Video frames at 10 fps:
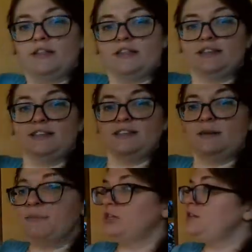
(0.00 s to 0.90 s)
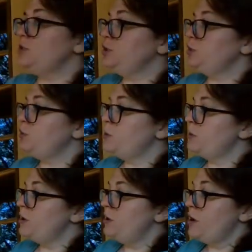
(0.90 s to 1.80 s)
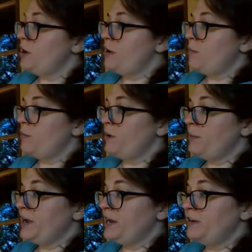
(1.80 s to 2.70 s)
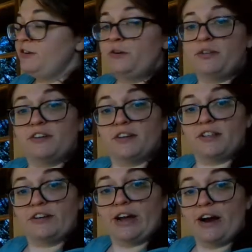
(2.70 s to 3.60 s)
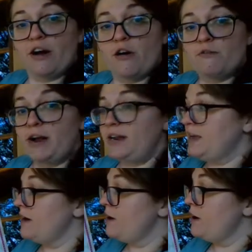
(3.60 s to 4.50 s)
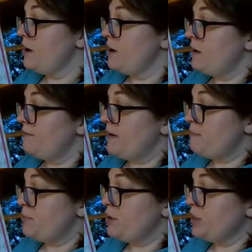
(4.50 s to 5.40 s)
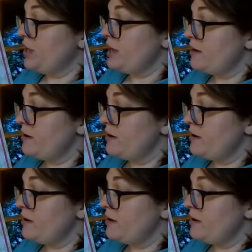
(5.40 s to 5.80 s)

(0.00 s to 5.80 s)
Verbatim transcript: this is number two. What are we going to do? There's a little arrow right here. If I pull it,